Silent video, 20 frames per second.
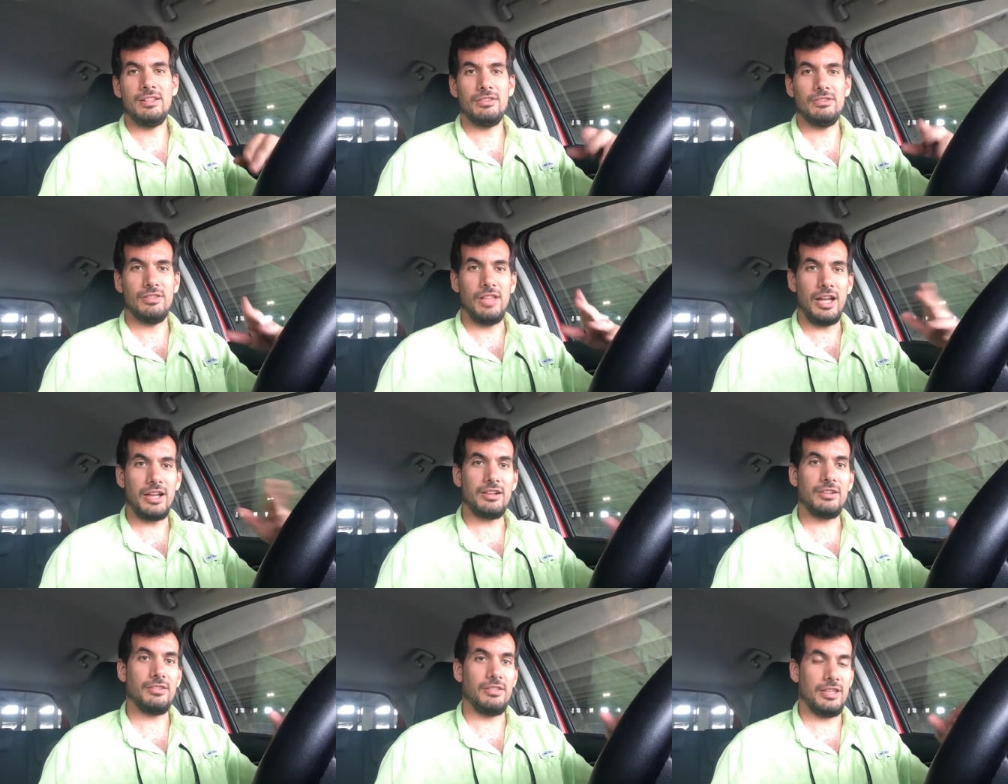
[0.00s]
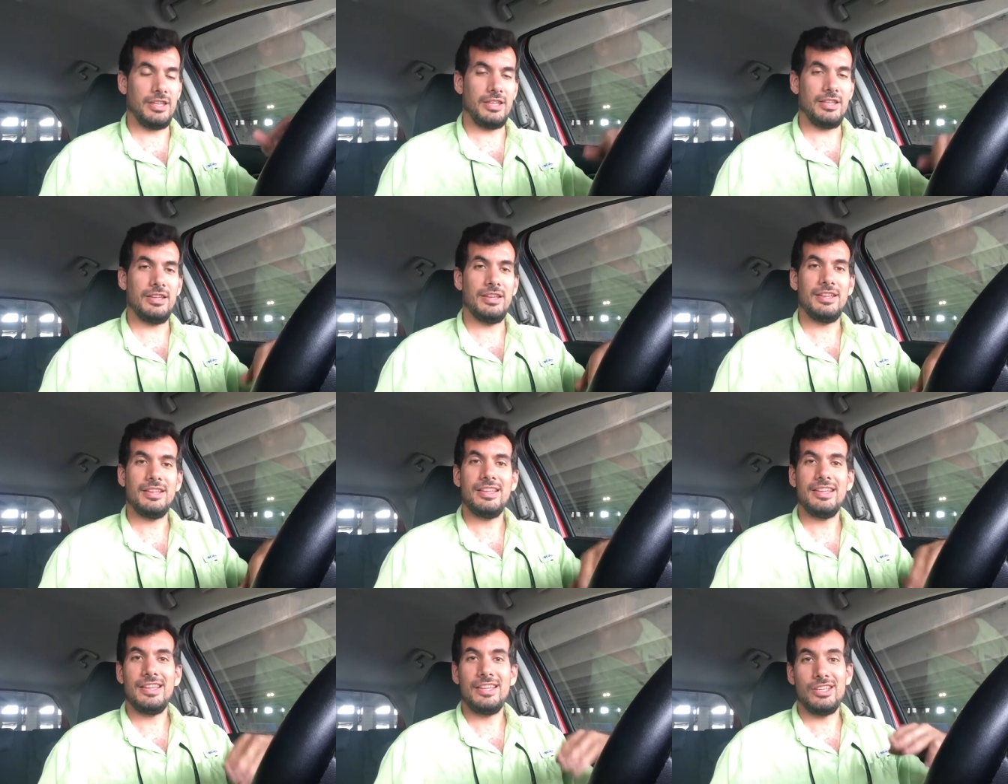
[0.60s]
Luckily,
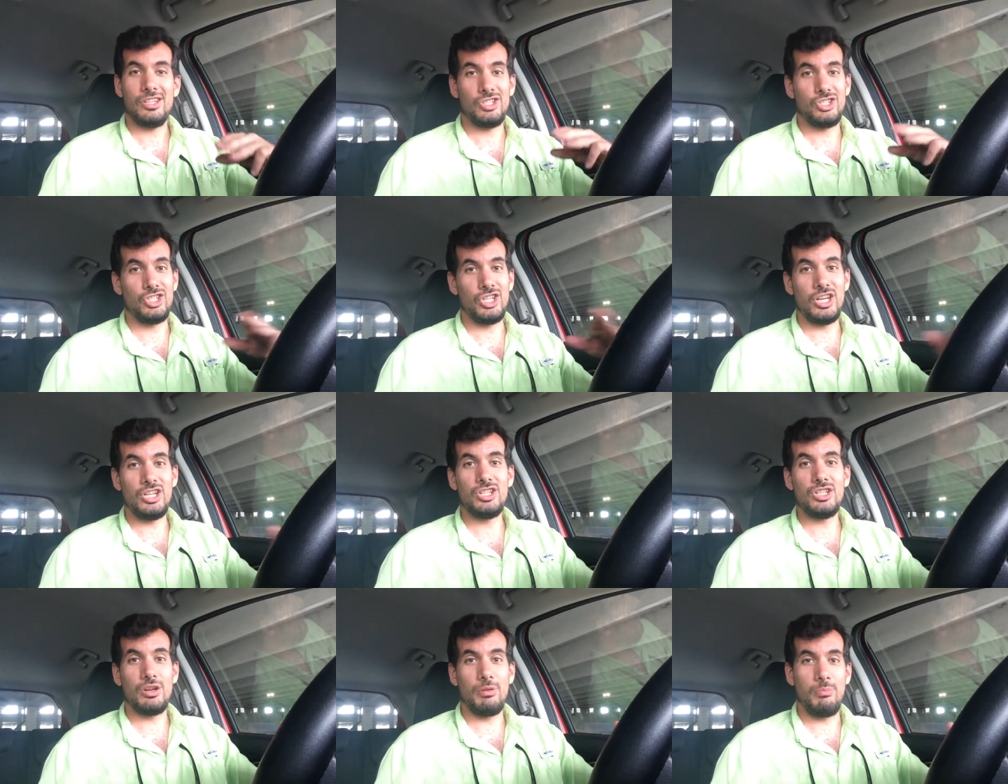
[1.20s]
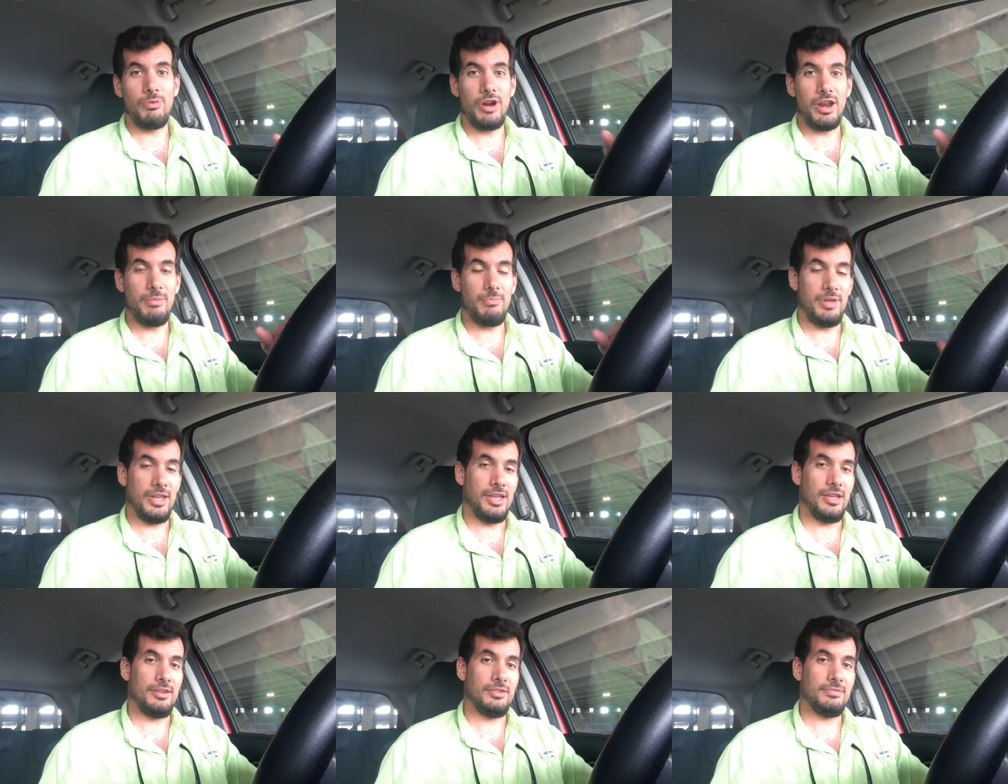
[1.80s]
Gingerbread
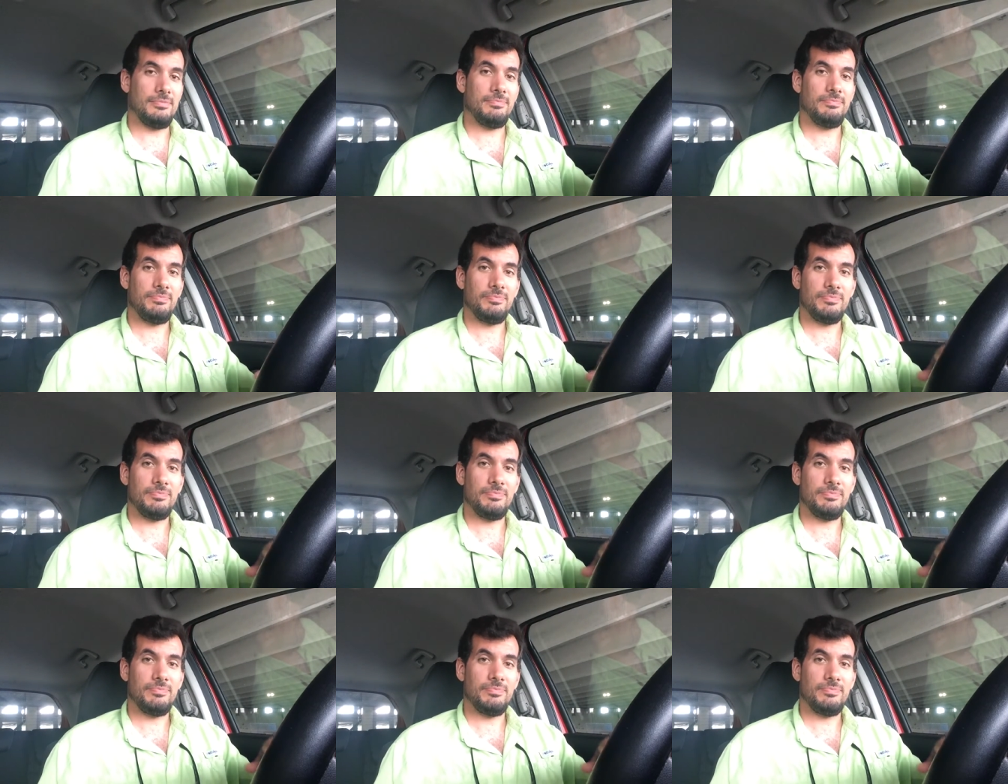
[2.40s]
Man,